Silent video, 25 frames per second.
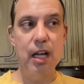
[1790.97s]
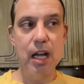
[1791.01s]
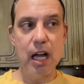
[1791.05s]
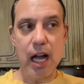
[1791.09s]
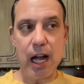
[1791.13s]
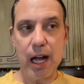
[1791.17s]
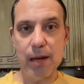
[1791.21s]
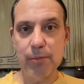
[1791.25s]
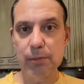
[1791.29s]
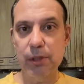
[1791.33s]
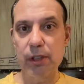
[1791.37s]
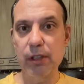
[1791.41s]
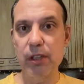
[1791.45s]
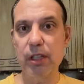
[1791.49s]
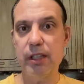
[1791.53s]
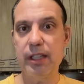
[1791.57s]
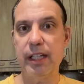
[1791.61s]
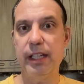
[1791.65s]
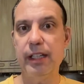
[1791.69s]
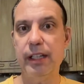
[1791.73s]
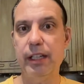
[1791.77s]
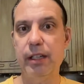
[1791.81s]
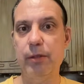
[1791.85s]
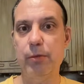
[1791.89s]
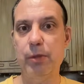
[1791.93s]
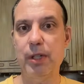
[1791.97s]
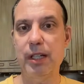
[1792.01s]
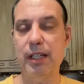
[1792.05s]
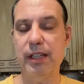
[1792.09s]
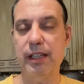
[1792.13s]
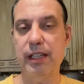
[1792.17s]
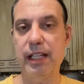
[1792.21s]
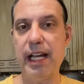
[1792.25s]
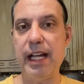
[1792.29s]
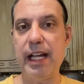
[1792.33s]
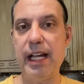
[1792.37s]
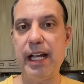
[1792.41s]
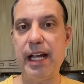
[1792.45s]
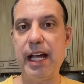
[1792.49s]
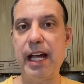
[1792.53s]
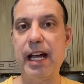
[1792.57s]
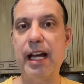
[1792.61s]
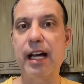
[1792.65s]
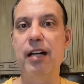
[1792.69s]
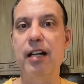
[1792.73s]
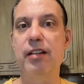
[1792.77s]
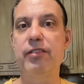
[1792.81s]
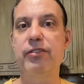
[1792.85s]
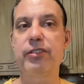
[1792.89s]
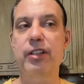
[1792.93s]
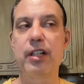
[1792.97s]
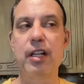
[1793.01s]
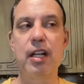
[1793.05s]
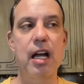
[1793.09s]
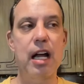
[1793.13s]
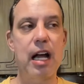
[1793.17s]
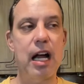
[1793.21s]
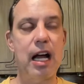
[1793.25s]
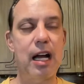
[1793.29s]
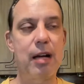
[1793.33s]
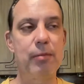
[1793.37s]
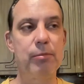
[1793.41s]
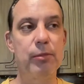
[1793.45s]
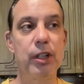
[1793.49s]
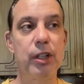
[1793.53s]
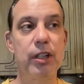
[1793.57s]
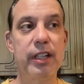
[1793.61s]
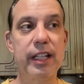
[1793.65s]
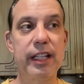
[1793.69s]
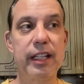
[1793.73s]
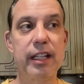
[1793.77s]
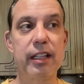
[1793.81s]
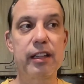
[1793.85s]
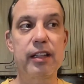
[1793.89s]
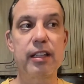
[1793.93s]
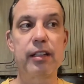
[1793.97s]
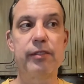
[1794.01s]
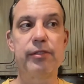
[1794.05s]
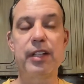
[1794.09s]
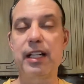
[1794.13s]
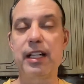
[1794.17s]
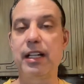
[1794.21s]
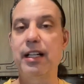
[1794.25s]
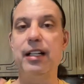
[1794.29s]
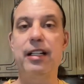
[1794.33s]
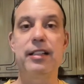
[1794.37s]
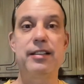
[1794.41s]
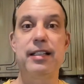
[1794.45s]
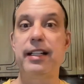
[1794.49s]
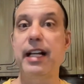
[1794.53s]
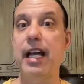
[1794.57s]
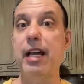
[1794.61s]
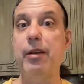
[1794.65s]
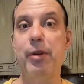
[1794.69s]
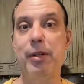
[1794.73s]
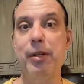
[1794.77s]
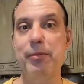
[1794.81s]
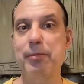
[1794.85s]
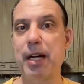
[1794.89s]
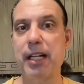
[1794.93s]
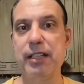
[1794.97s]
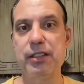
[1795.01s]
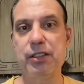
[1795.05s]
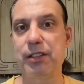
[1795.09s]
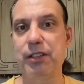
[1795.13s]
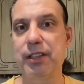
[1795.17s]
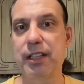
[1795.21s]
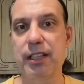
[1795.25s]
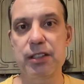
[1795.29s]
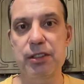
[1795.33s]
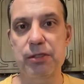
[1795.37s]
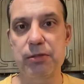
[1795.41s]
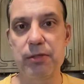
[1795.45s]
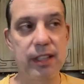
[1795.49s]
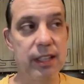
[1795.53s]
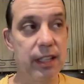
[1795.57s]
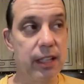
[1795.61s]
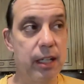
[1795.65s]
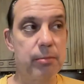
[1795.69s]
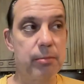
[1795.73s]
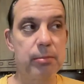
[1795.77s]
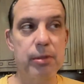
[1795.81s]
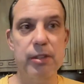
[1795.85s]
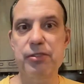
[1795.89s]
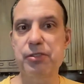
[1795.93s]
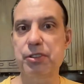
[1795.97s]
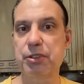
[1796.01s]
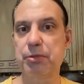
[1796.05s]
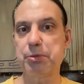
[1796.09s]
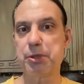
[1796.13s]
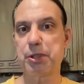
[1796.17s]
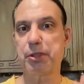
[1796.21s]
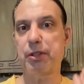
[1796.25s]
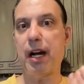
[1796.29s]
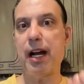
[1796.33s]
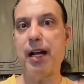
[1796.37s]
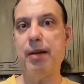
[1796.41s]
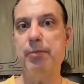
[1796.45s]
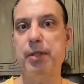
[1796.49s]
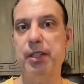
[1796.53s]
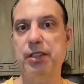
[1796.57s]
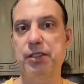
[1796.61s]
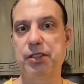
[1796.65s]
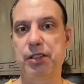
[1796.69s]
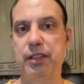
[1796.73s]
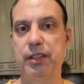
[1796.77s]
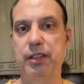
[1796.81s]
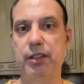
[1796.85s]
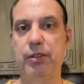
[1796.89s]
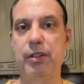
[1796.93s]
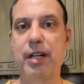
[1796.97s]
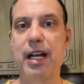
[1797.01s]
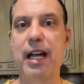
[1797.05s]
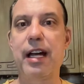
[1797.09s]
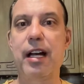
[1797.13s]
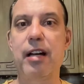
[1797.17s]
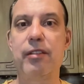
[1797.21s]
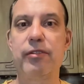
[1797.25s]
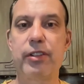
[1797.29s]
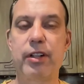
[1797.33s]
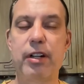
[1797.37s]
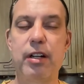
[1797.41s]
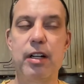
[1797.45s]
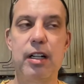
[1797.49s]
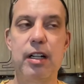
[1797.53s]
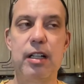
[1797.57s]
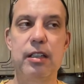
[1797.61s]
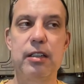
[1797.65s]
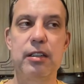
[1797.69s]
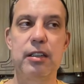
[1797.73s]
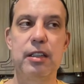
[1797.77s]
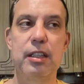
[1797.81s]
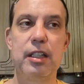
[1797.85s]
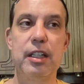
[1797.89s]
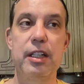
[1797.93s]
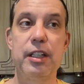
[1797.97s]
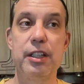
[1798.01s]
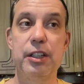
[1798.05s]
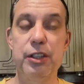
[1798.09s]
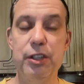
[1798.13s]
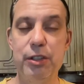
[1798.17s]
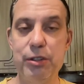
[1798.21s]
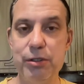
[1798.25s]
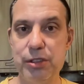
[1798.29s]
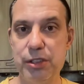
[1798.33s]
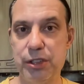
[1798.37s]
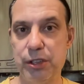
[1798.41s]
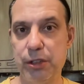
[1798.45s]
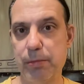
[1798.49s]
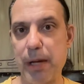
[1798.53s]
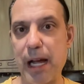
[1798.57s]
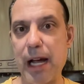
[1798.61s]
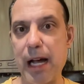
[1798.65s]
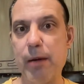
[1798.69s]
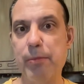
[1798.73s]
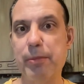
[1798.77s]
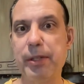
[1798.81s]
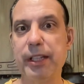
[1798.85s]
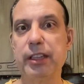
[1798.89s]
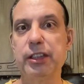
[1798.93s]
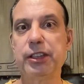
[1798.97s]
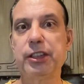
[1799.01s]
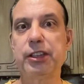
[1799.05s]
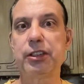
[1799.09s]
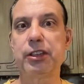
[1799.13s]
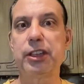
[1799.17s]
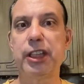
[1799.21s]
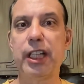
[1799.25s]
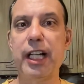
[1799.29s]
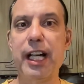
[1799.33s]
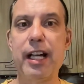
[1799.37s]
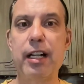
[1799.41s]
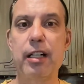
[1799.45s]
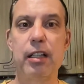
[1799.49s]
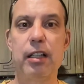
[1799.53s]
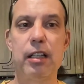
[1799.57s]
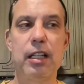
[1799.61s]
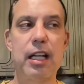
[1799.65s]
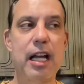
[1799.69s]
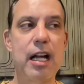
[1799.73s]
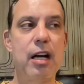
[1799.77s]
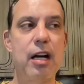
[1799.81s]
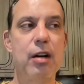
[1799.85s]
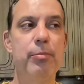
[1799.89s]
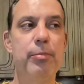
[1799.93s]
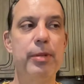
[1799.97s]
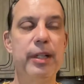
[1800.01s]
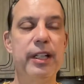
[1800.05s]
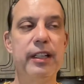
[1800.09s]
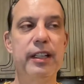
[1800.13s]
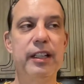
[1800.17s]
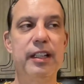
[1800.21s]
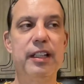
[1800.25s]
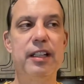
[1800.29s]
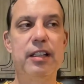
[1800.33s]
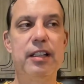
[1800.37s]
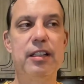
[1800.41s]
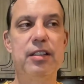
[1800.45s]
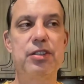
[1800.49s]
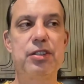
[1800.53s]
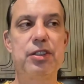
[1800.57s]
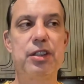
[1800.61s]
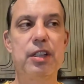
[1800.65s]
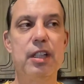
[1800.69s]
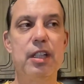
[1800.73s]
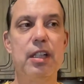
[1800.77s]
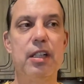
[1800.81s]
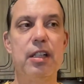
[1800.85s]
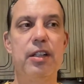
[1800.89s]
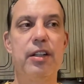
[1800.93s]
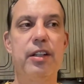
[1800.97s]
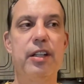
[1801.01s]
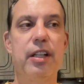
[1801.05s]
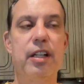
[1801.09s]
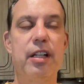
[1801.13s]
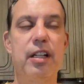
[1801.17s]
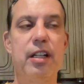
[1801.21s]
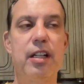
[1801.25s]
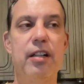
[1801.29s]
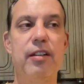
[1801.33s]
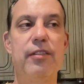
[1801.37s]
I'm looking at what they have. I'm looking at and today we might do this with the number of subscribers that you have on YouTube. How big is your channel? How big is the